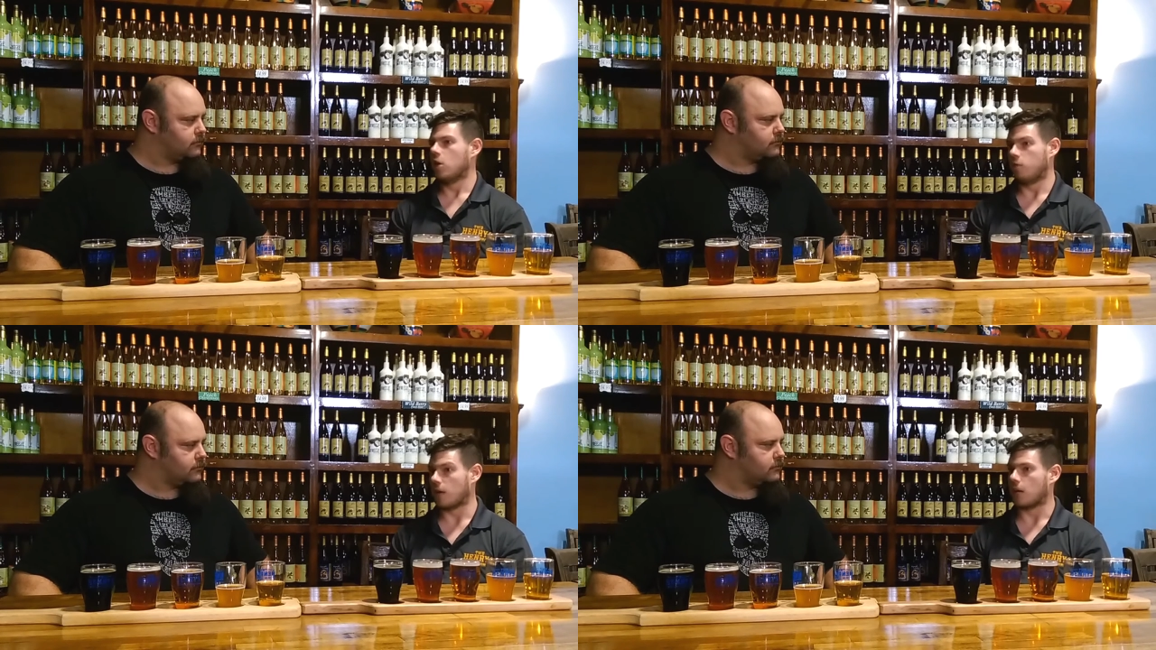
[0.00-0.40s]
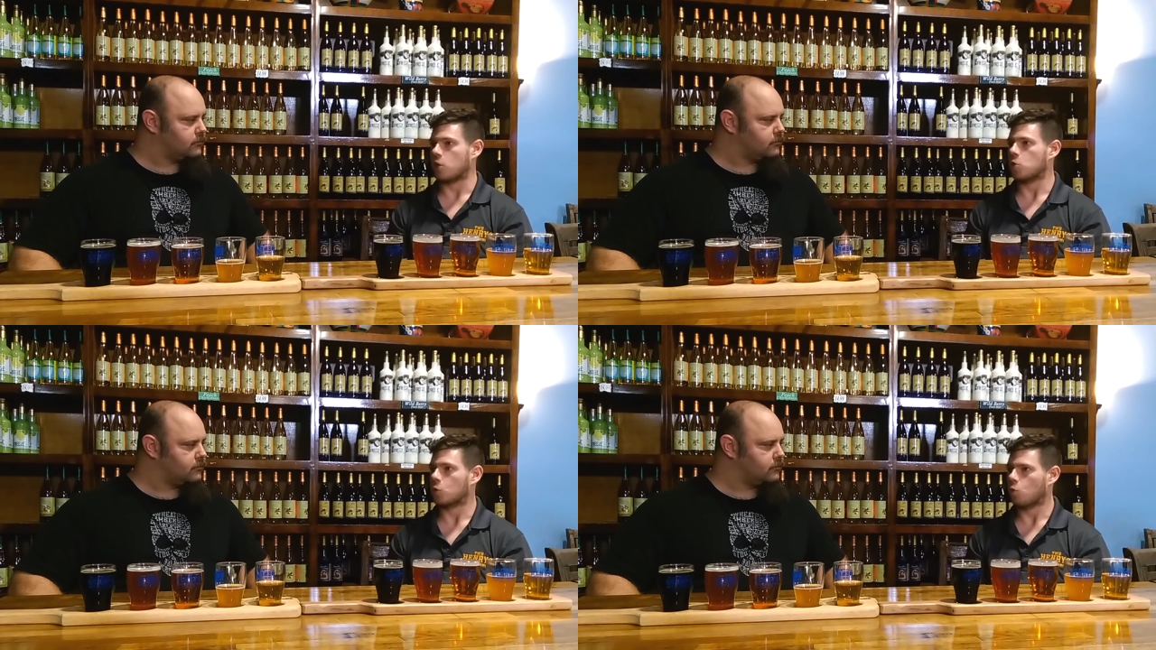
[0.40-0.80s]
Speaker 1: you've got to
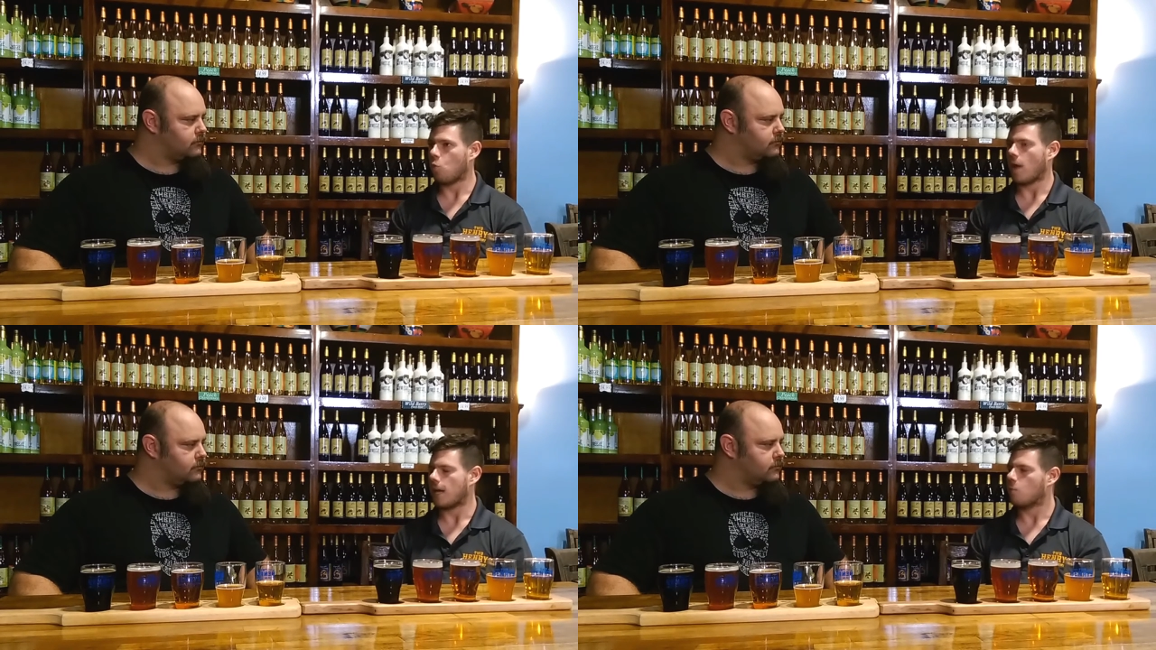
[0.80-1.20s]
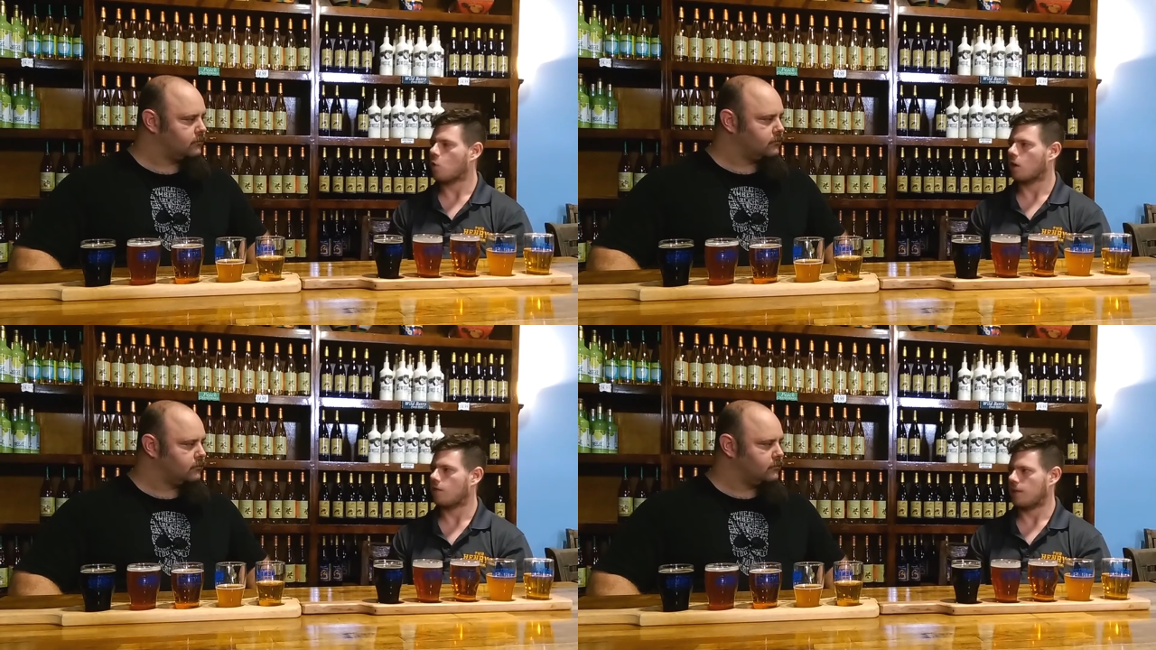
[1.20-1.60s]
use way
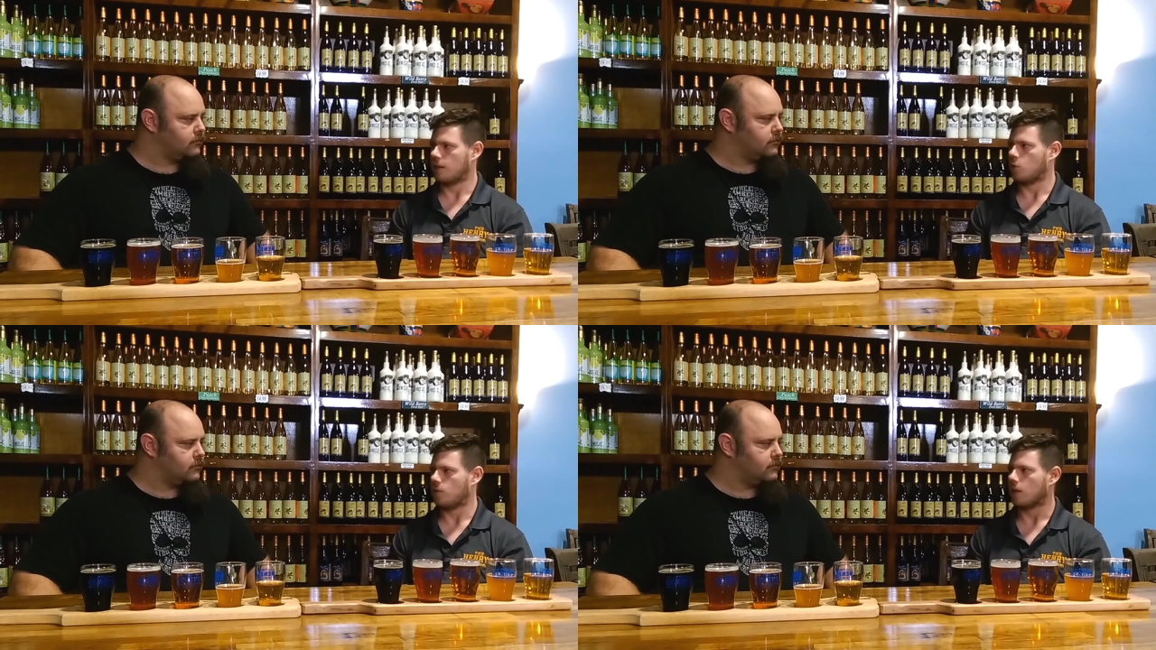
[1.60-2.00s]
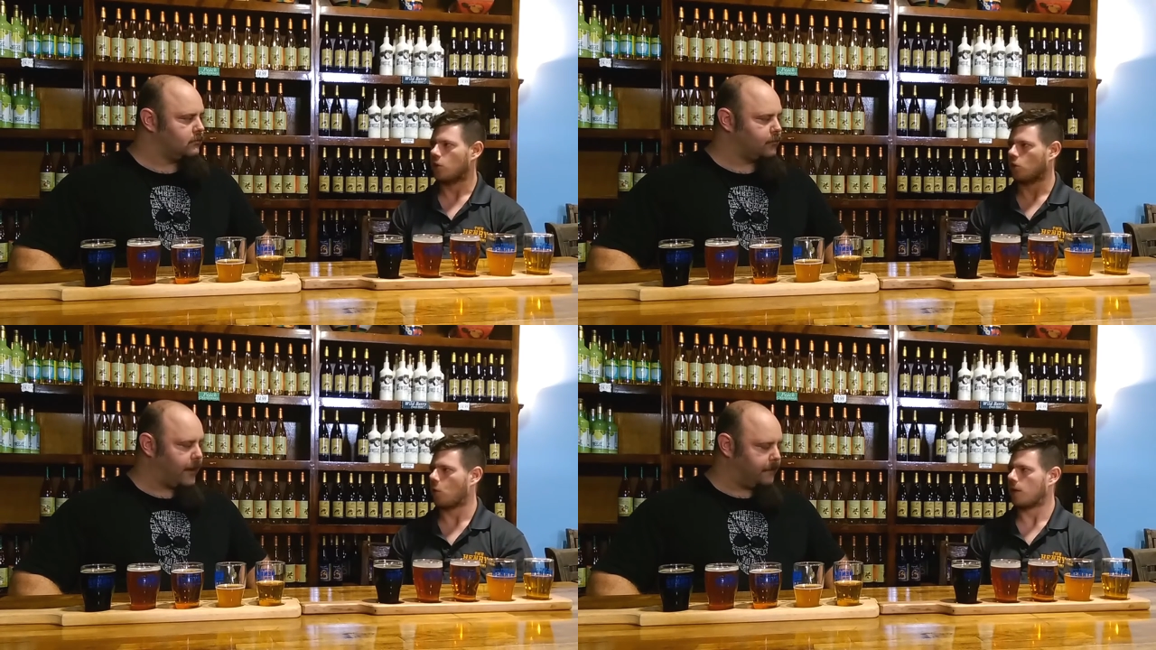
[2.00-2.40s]
more of it than you think
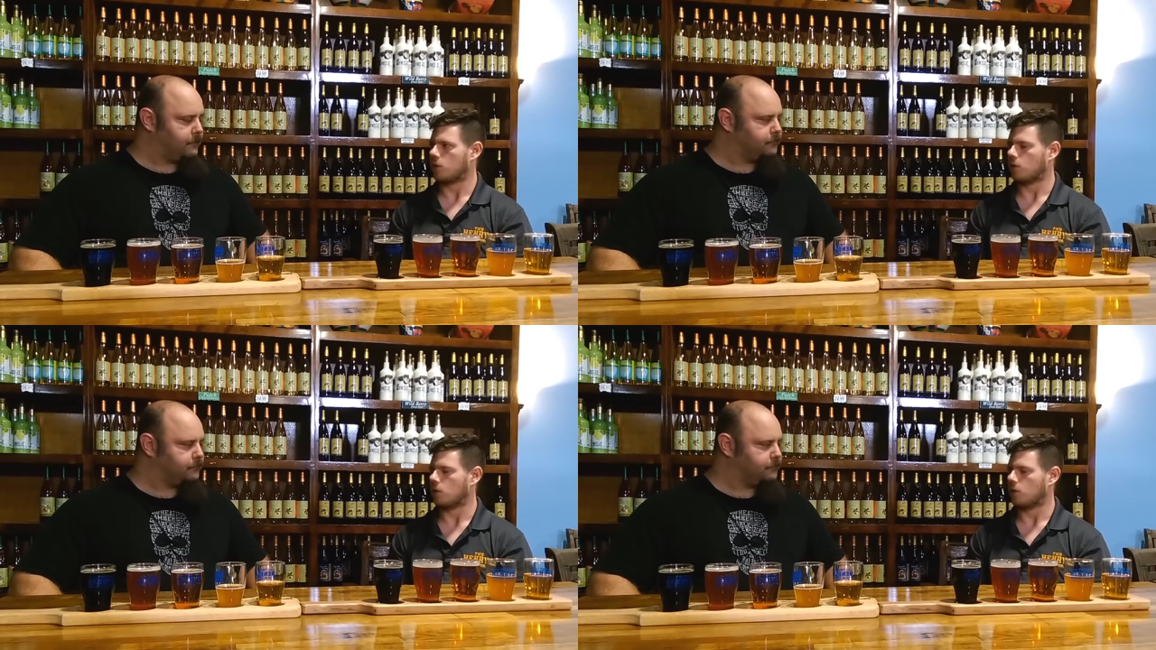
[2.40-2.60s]
you're right.